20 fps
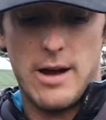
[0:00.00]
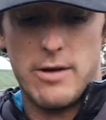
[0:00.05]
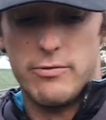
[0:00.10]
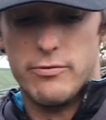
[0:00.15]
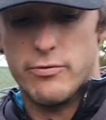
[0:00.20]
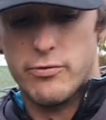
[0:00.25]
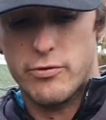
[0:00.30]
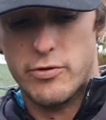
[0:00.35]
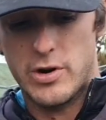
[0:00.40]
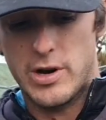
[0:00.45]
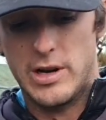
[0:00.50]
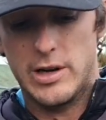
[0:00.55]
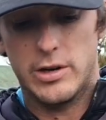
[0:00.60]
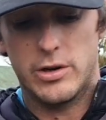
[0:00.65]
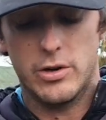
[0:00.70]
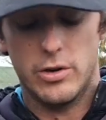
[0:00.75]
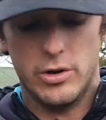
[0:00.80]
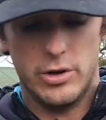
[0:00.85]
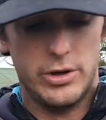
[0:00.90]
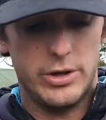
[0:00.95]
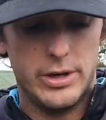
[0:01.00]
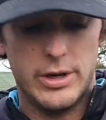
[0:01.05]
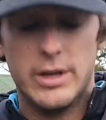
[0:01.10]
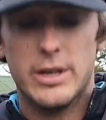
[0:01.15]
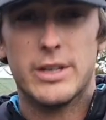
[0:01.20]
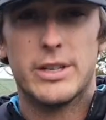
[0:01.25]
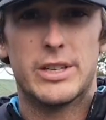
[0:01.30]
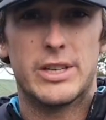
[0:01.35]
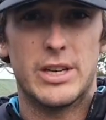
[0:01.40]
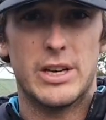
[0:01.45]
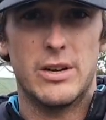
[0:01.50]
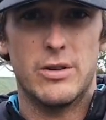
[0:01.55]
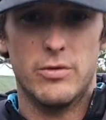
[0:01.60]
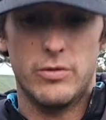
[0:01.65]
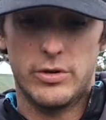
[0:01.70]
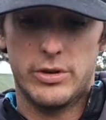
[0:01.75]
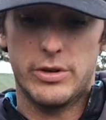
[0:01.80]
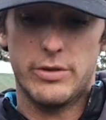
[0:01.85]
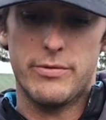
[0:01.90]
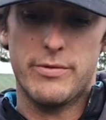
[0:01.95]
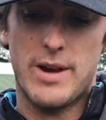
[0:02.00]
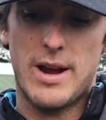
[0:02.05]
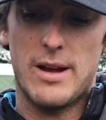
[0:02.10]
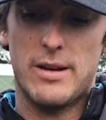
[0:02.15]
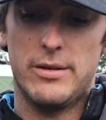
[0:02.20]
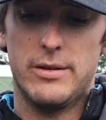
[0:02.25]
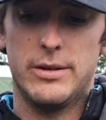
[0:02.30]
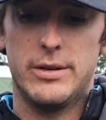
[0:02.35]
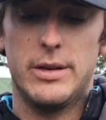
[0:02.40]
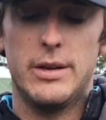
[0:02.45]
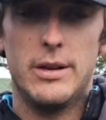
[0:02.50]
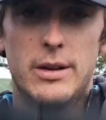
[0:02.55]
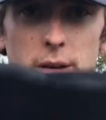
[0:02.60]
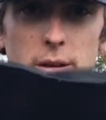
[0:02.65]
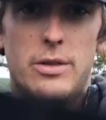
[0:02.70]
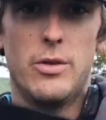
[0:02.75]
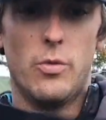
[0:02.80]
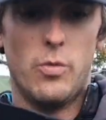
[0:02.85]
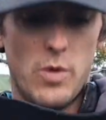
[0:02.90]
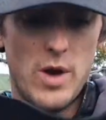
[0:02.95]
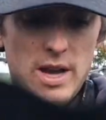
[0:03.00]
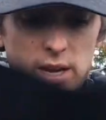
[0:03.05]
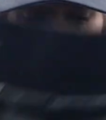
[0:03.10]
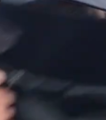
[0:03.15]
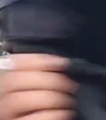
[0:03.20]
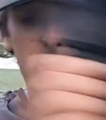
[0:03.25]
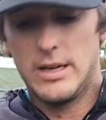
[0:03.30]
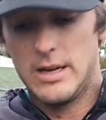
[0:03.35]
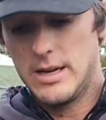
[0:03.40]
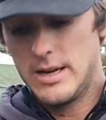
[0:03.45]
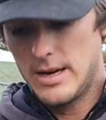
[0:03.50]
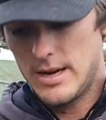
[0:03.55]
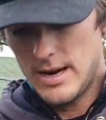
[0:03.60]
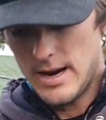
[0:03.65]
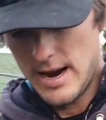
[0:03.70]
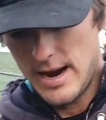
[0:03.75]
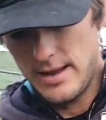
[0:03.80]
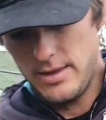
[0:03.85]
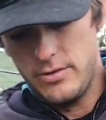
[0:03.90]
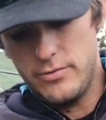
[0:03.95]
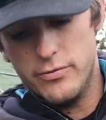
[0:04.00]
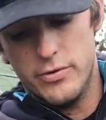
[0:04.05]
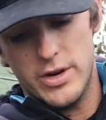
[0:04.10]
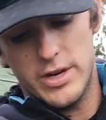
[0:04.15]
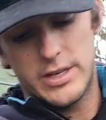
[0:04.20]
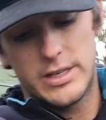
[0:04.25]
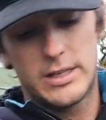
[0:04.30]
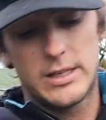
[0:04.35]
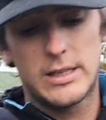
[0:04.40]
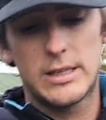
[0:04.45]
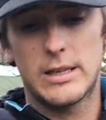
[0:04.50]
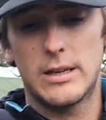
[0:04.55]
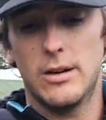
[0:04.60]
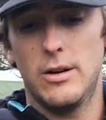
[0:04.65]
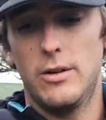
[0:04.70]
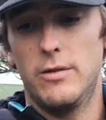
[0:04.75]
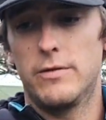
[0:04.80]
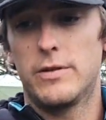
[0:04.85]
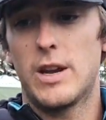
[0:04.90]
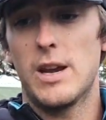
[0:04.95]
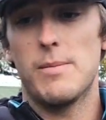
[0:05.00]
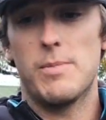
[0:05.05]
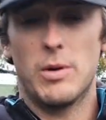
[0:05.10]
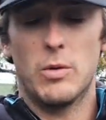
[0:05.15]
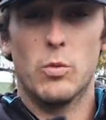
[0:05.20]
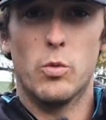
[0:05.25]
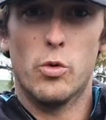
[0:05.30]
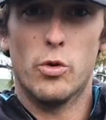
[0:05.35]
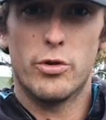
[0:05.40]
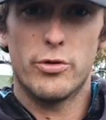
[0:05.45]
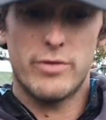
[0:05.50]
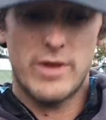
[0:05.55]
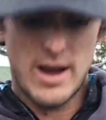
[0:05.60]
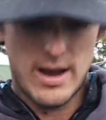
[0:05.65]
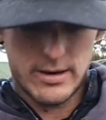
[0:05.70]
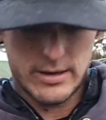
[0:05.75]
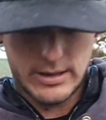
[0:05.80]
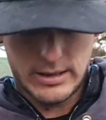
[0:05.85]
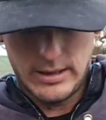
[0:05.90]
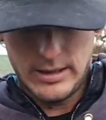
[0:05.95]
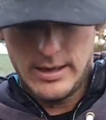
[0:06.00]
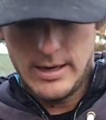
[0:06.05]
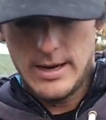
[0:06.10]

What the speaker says: Really good seals around the waist and the wrists of keeping water out,